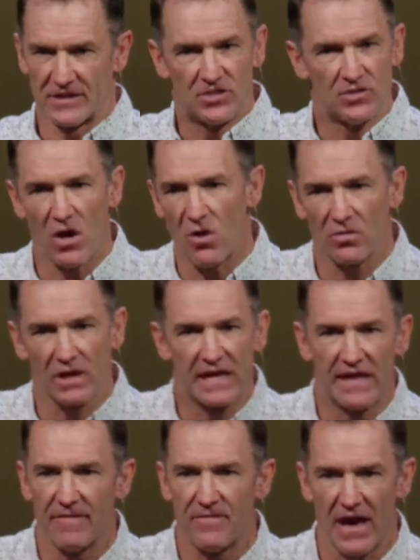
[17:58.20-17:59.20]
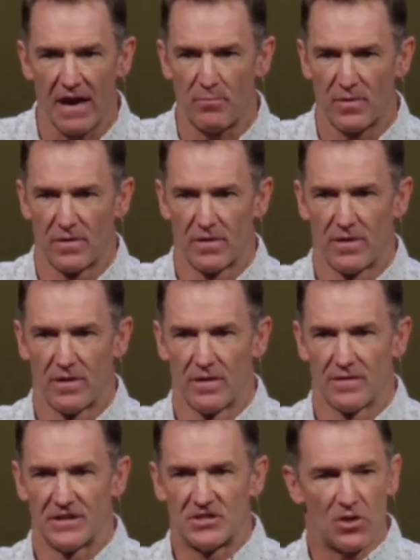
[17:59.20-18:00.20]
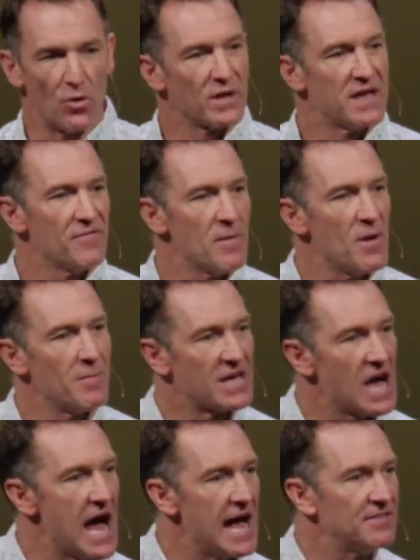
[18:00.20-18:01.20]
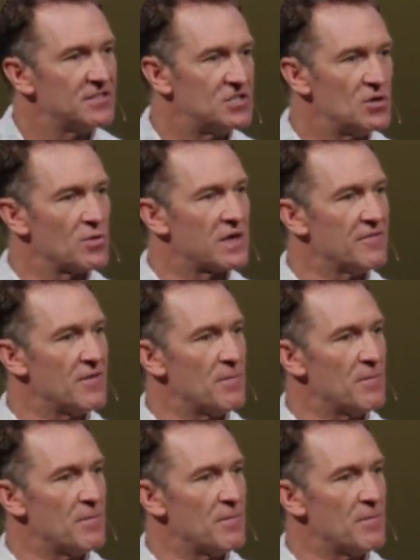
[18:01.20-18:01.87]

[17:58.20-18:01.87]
That you don't give up. That you don't give up on God, that you don't